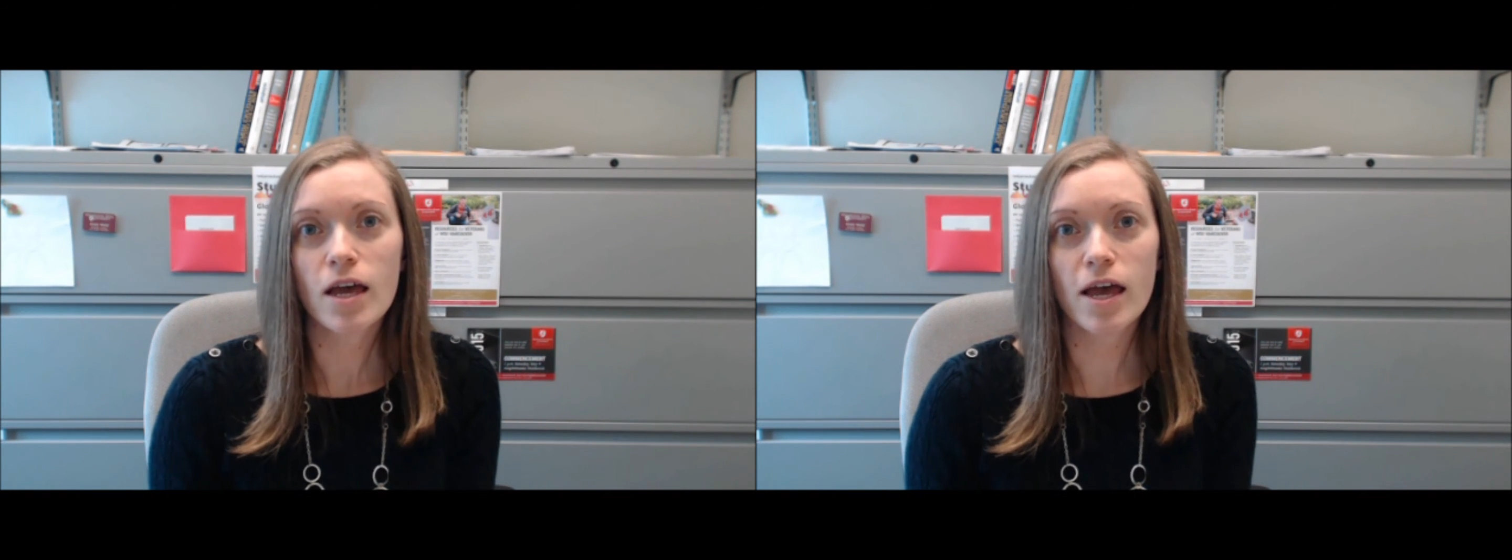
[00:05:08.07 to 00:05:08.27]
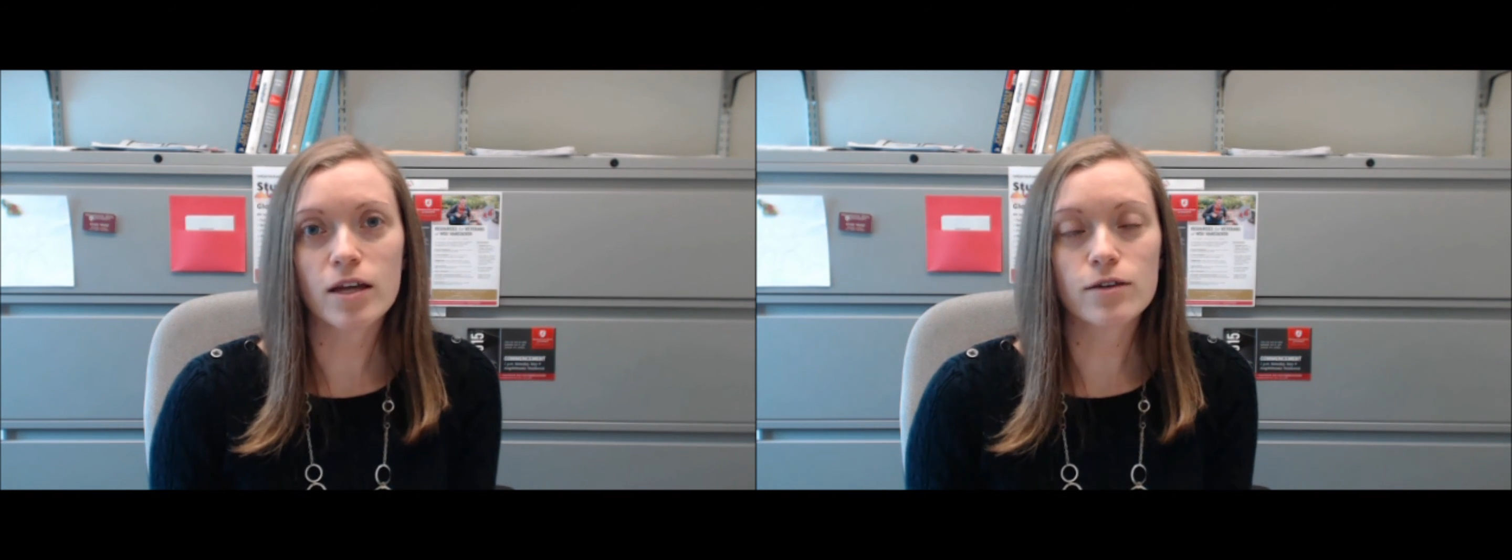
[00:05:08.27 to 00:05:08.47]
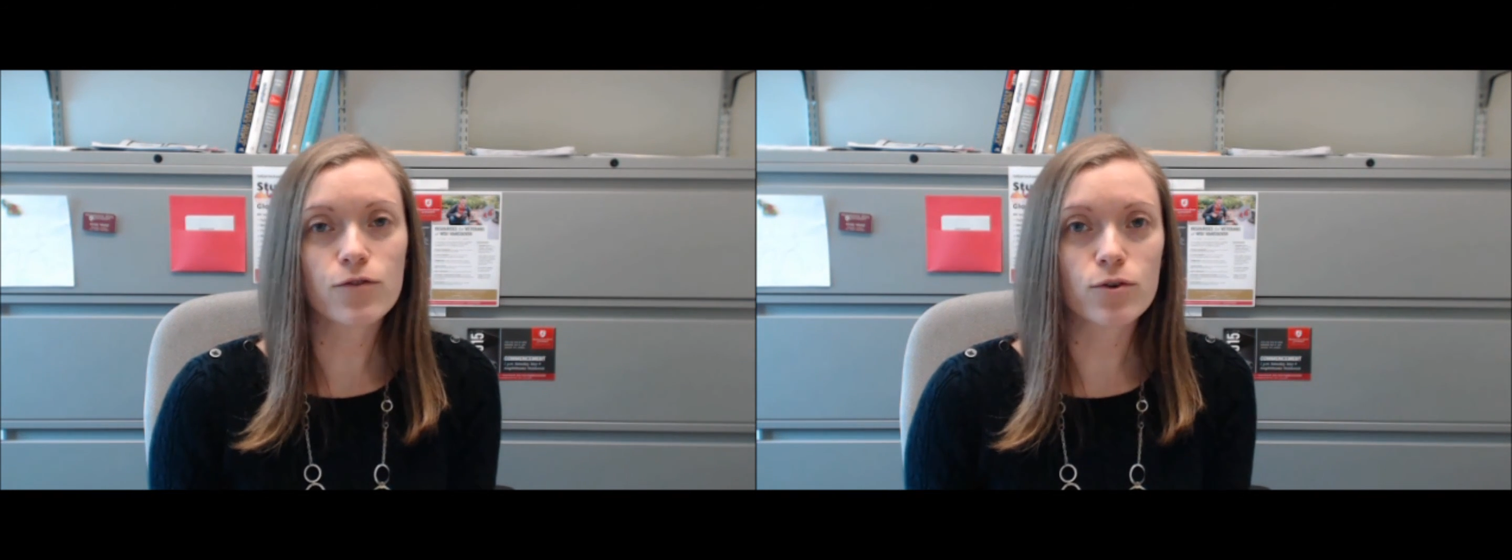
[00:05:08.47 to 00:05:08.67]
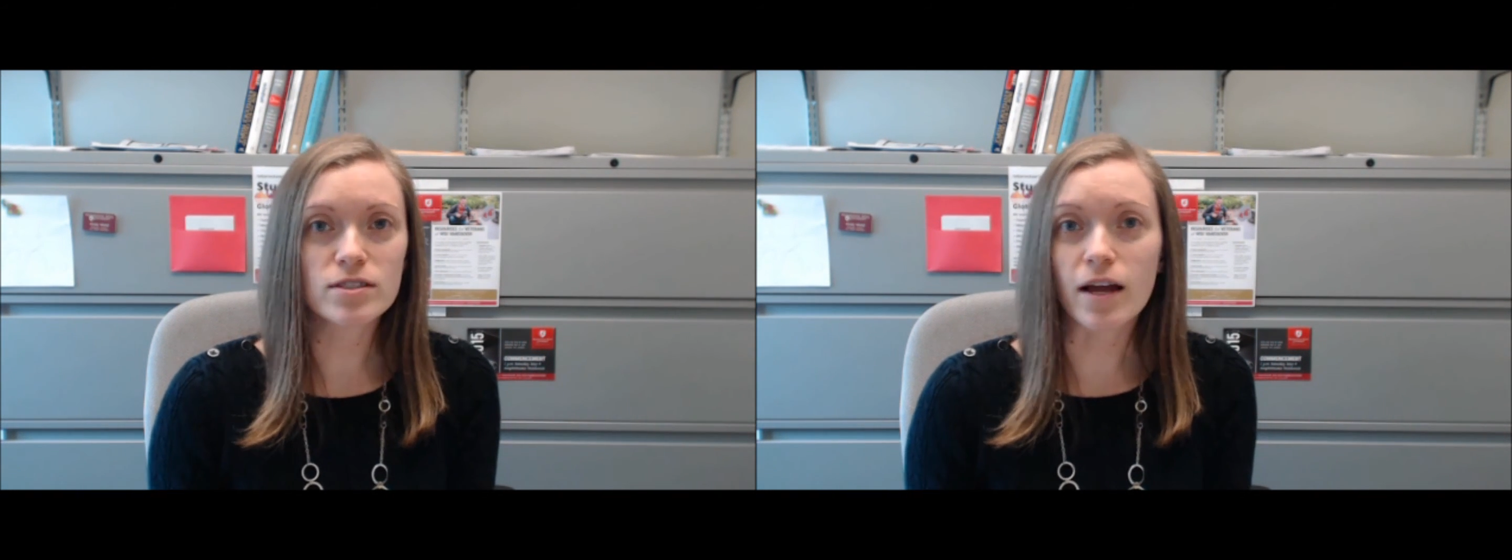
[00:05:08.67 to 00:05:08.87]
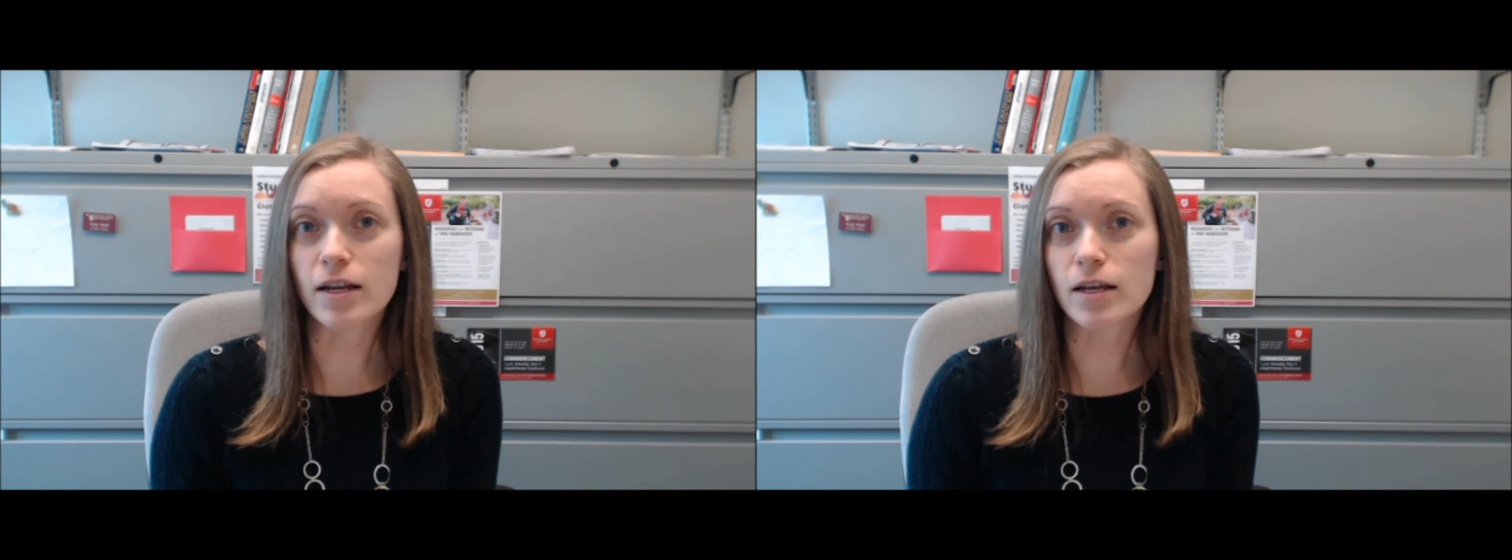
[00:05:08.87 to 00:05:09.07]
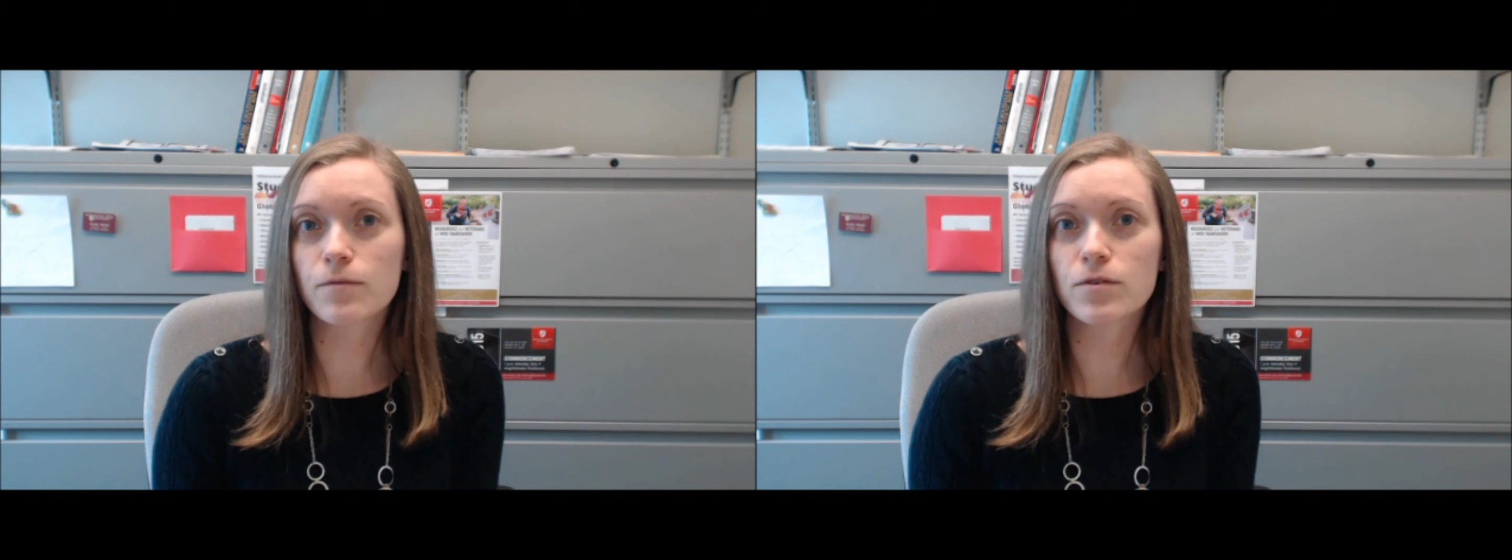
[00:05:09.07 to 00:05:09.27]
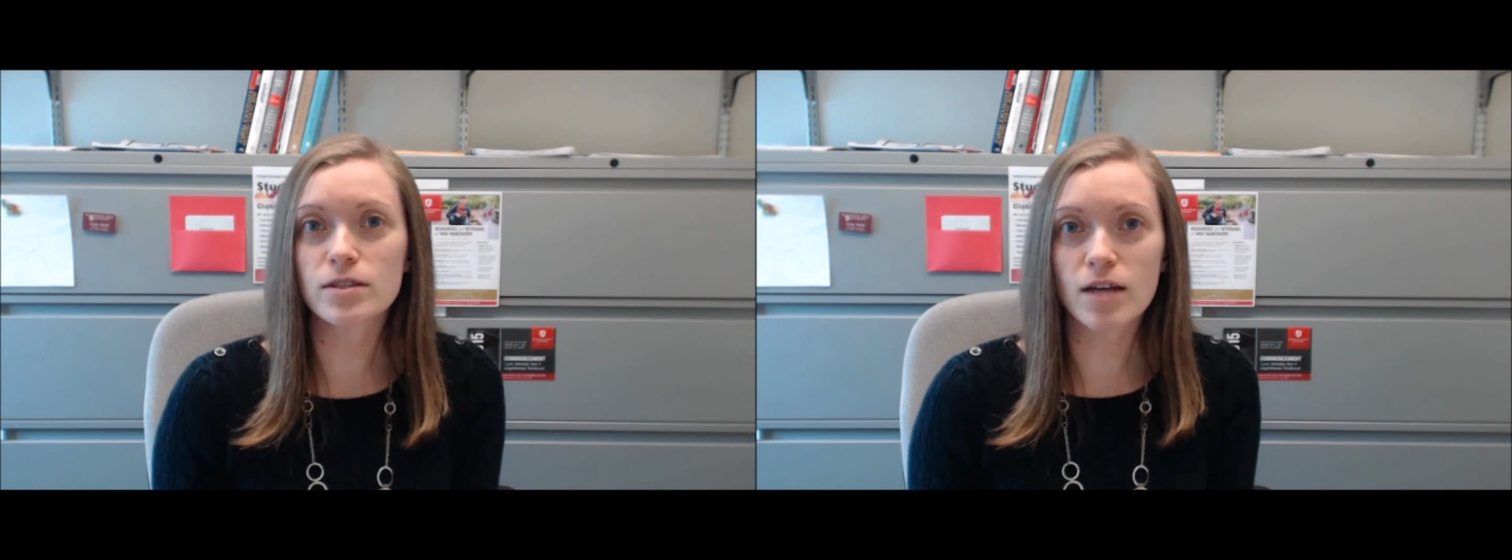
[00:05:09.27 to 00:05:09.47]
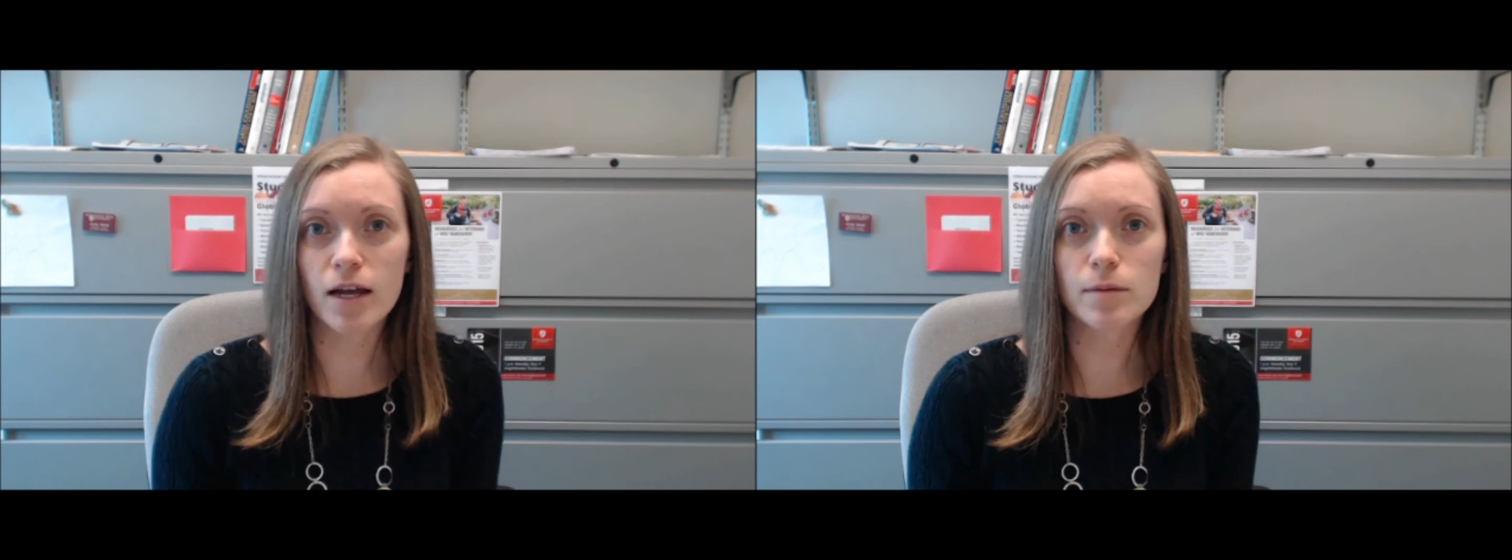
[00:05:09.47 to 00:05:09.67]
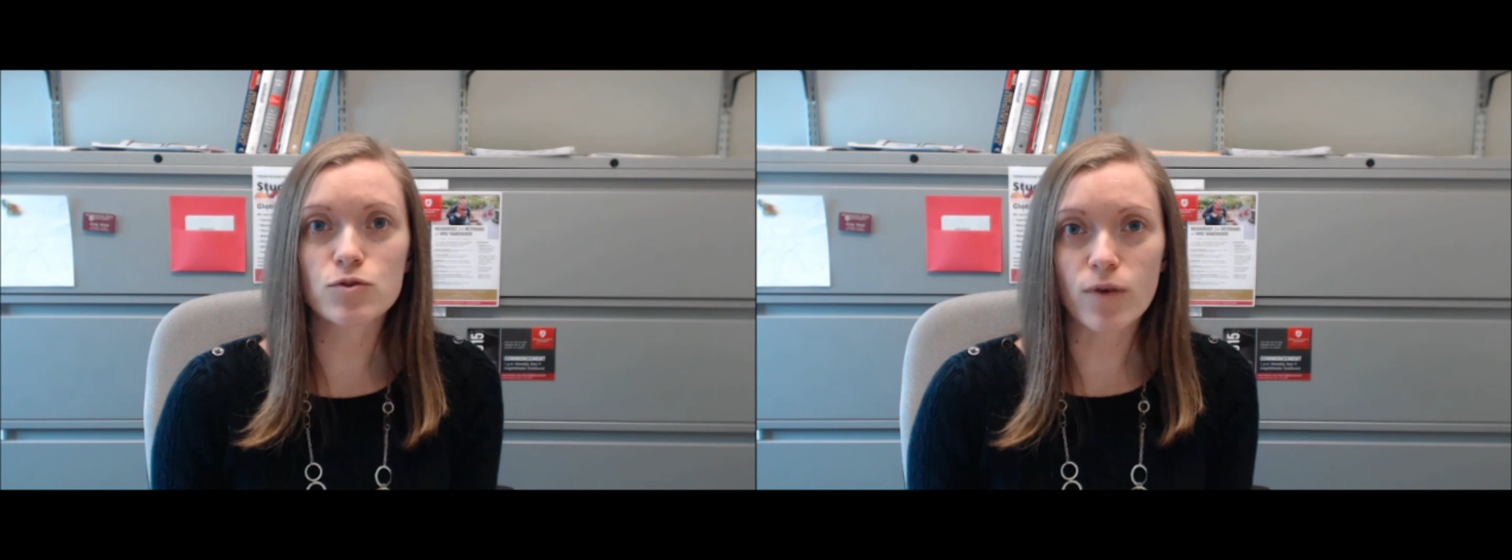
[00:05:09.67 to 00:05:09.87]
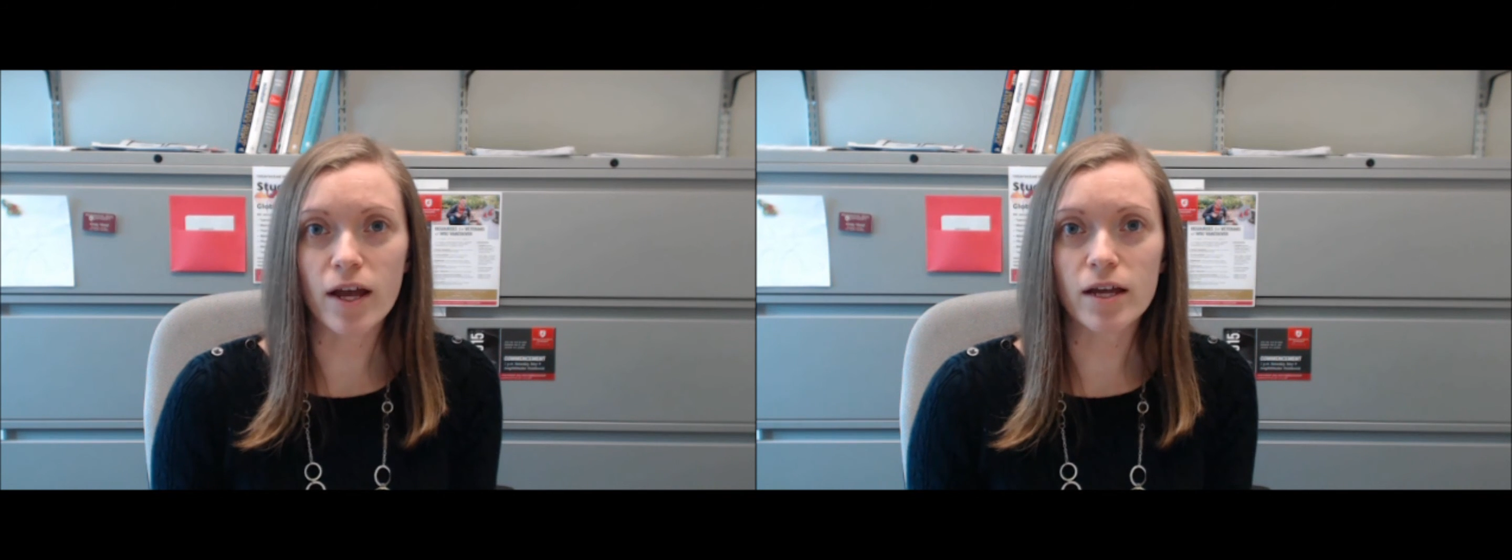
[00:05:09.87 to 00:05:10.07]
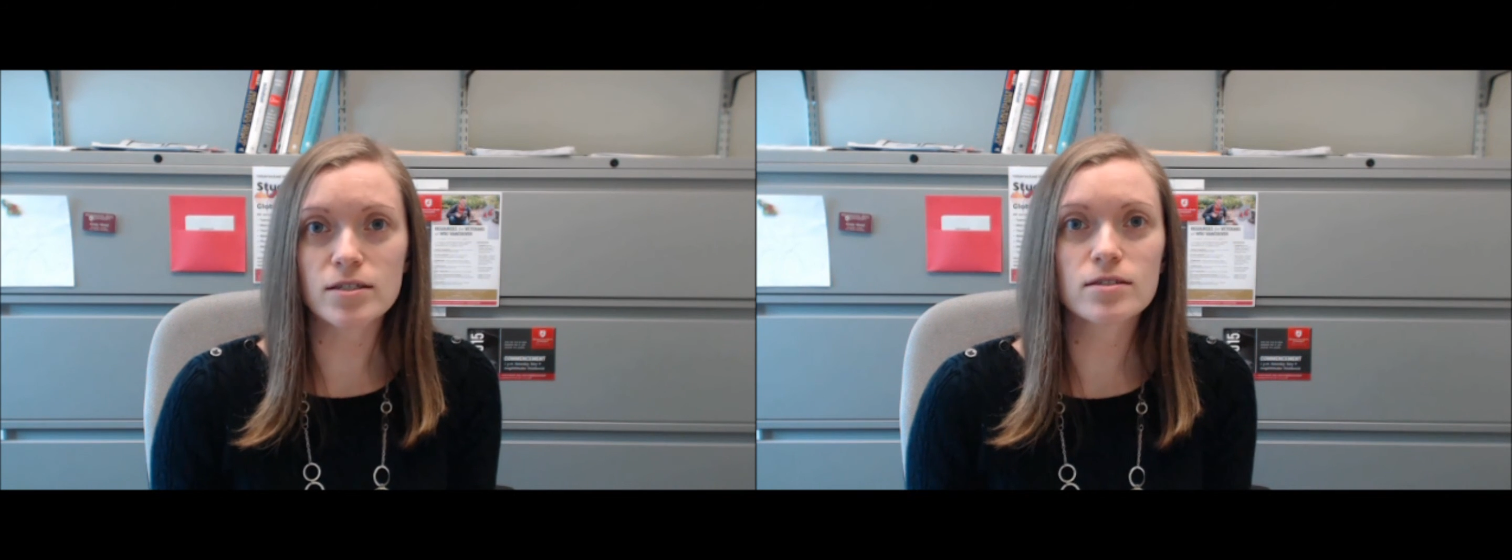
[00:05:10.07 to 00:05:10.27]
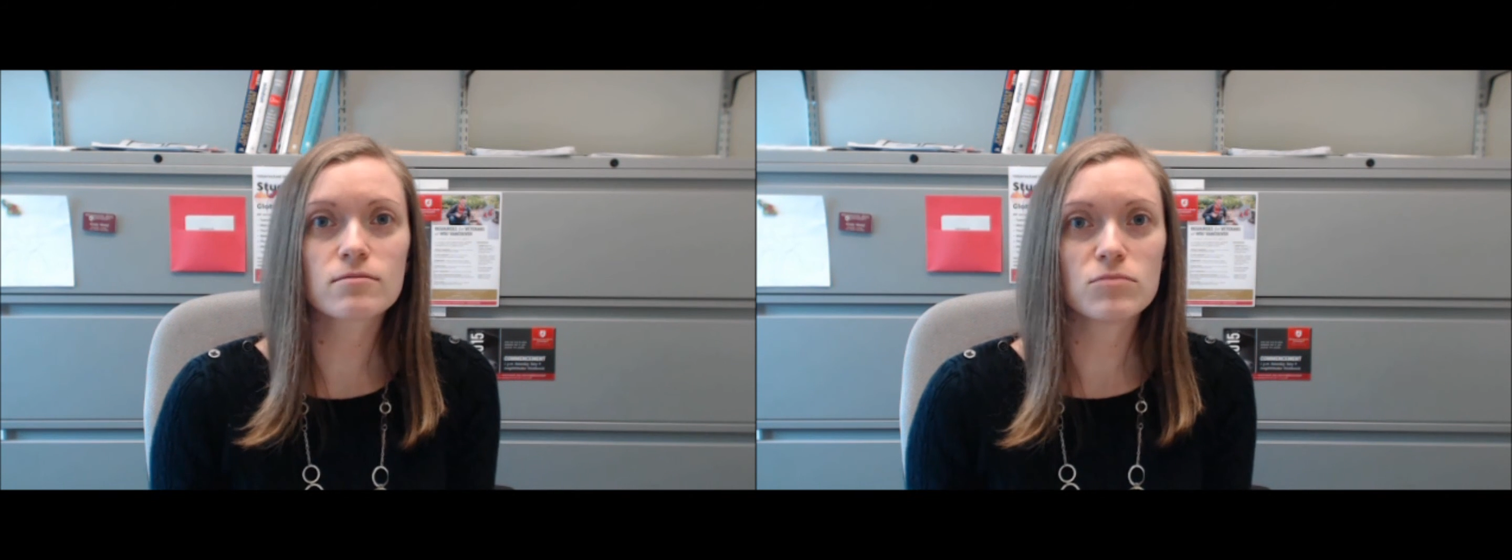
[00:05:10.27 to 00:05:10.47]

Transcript: and for signing up for the Timed Write,